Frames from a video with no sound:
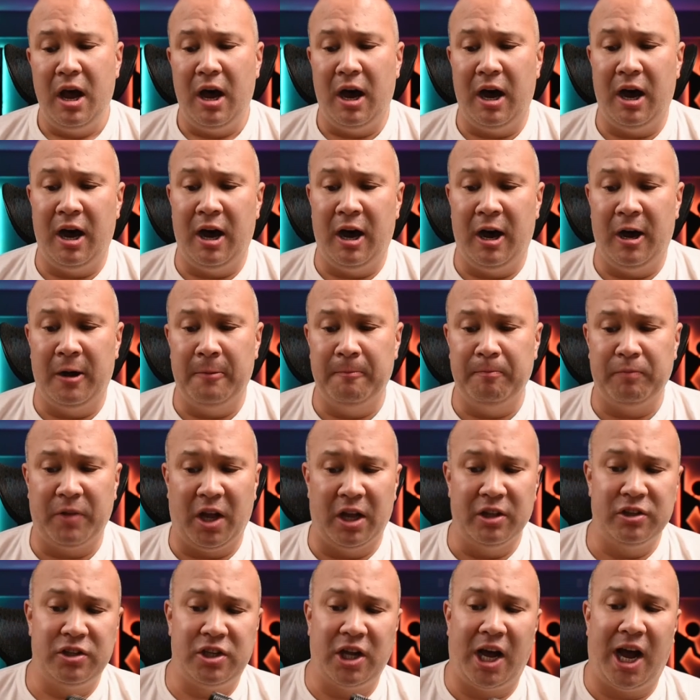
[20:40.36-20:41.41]

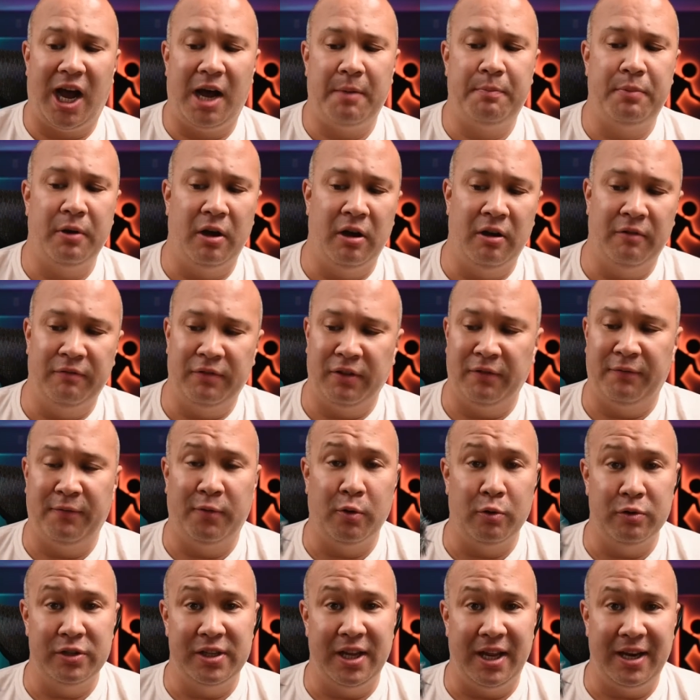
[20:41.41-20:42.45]
on top of the
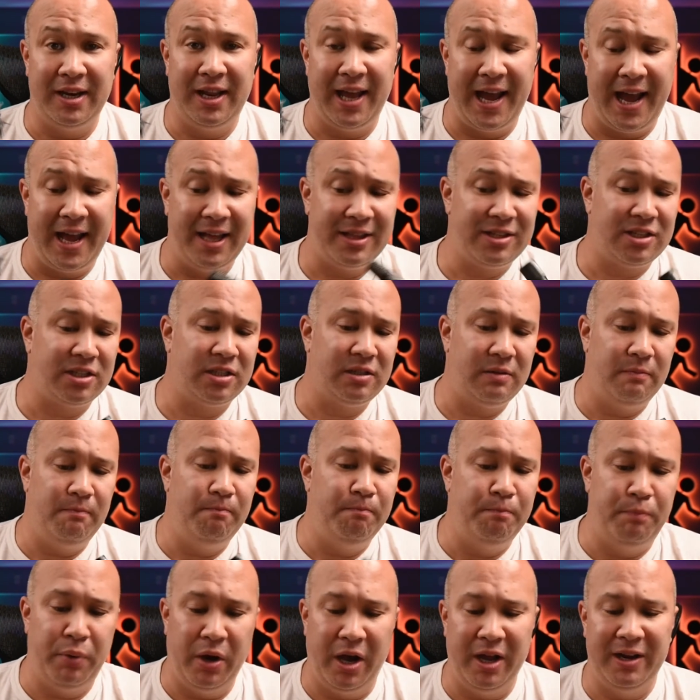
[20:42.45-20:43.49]
full Deadcats.
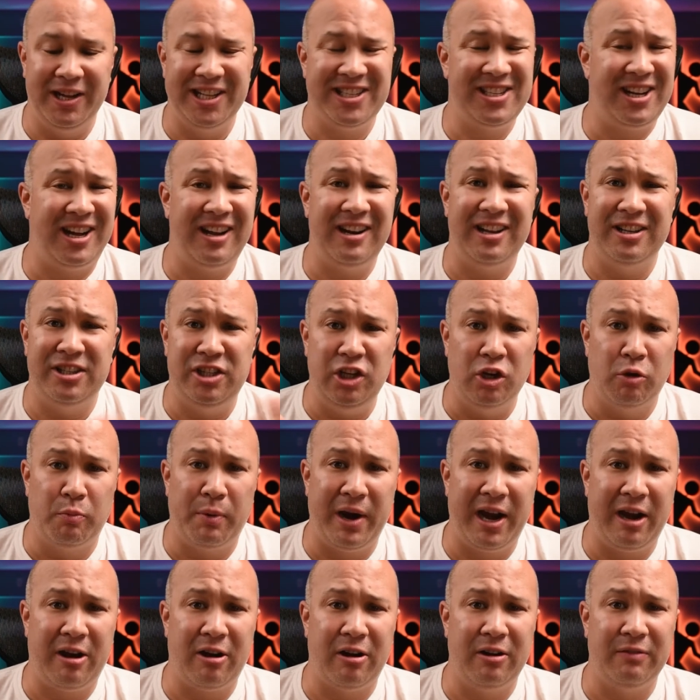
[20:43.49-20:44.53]
But it's not a deal
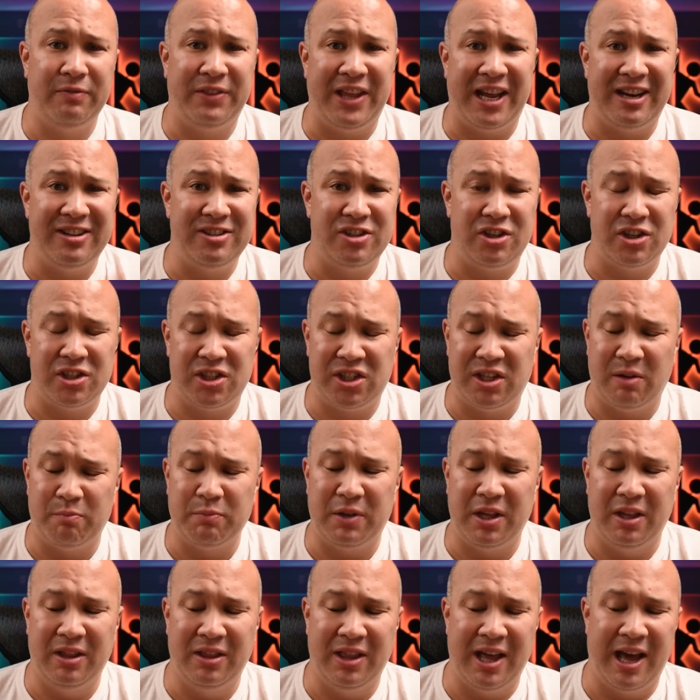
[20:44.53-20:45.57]
breaker. That is just
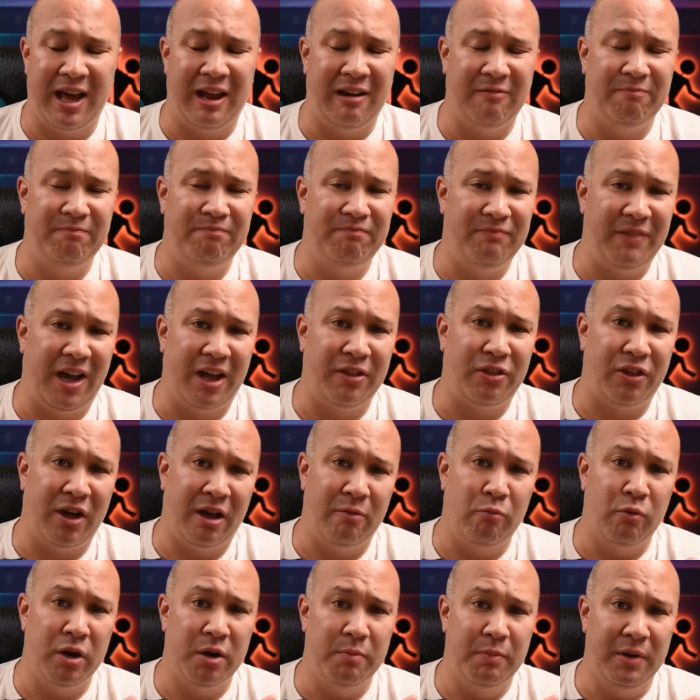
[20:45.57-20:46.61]
something that I
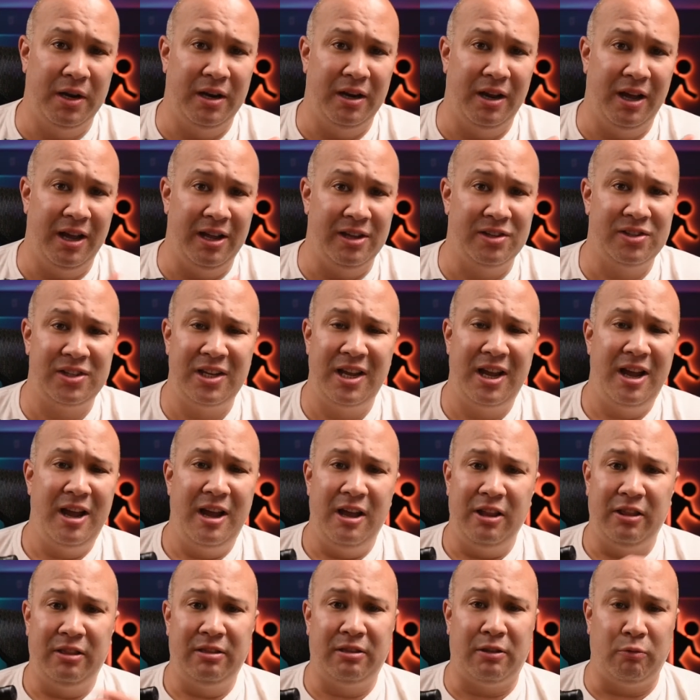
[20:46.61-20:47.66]
thought would have been nice.
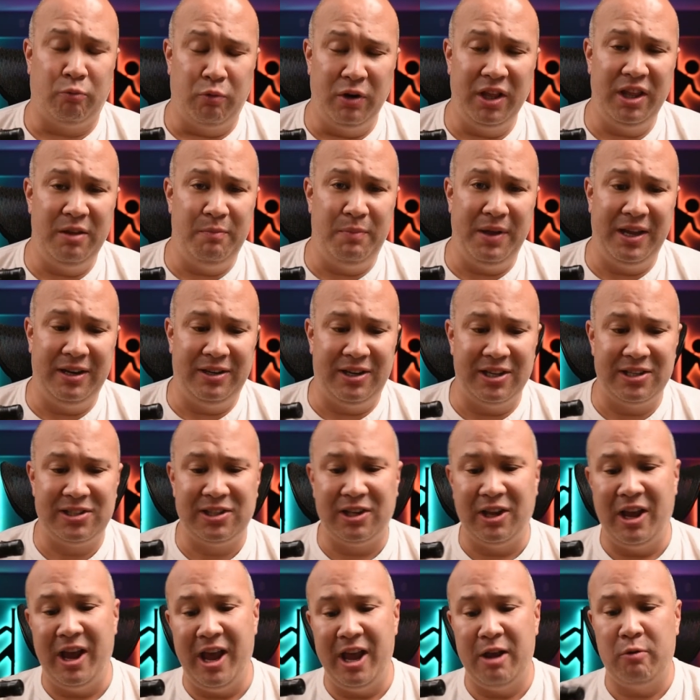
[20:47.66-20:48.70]
The really big
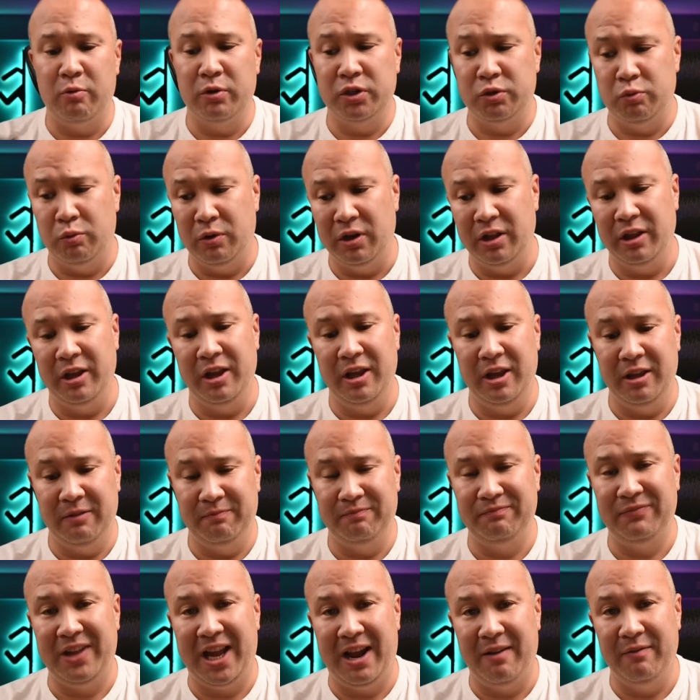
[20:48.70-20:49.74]
dislike was really
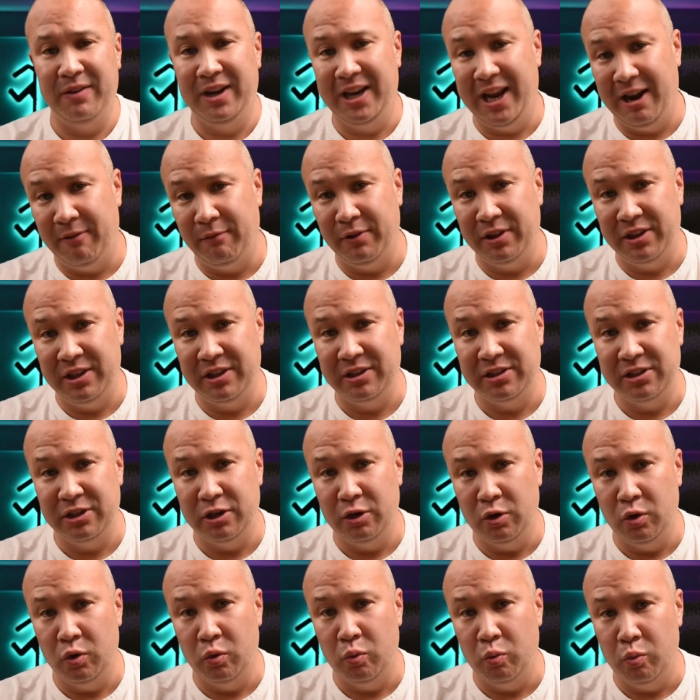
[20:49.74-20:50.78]
having everything to
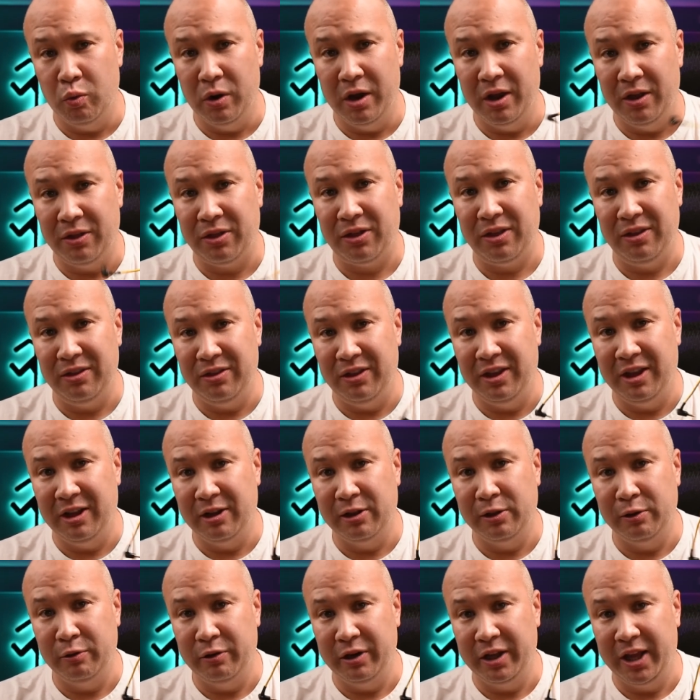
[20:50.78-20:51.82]
do with the
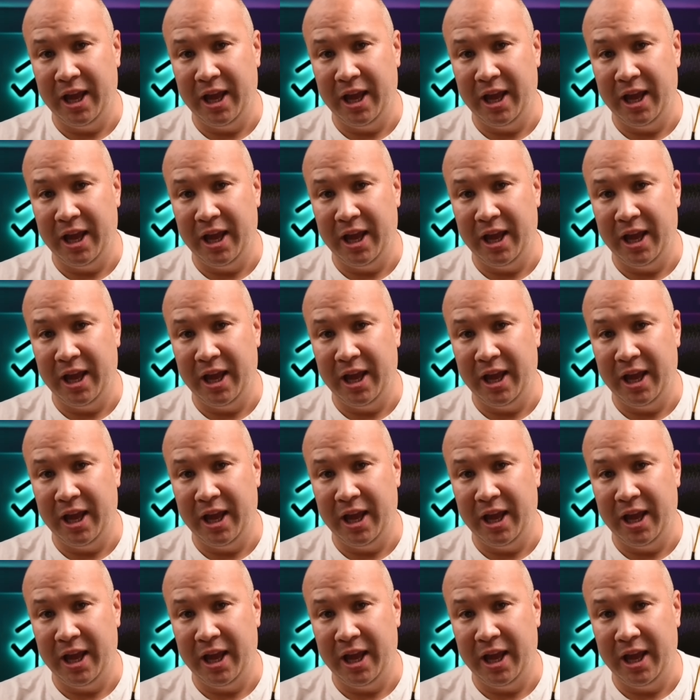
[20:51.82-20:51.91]
included